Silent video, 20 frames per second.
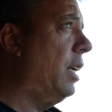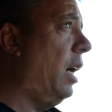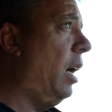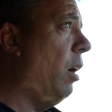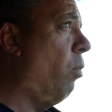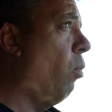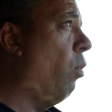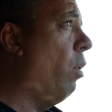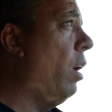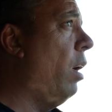
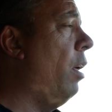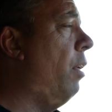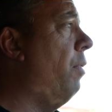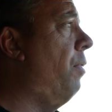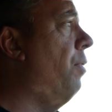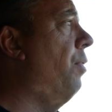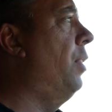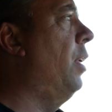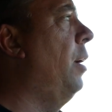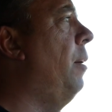come with
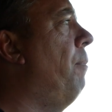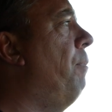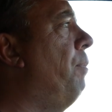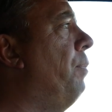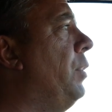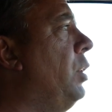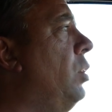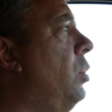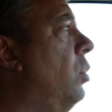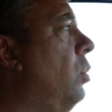
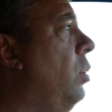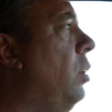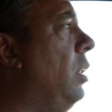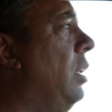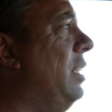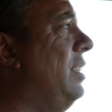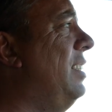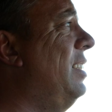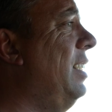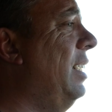
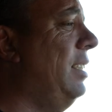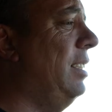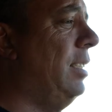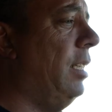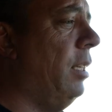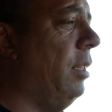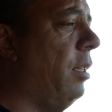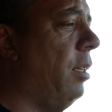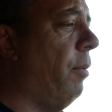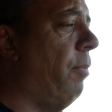Google
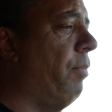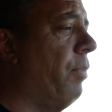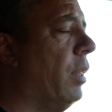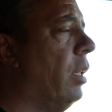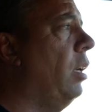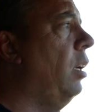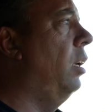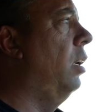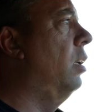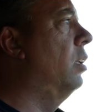Assistant.
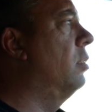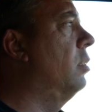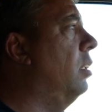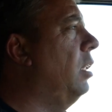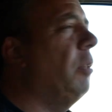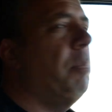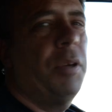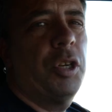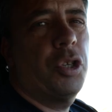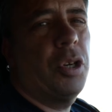So
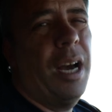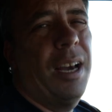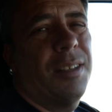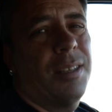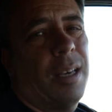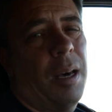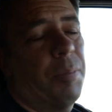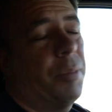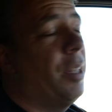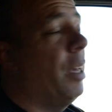let me try
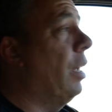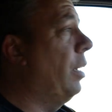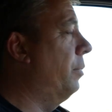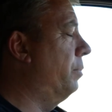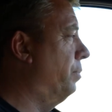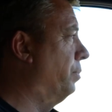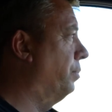something.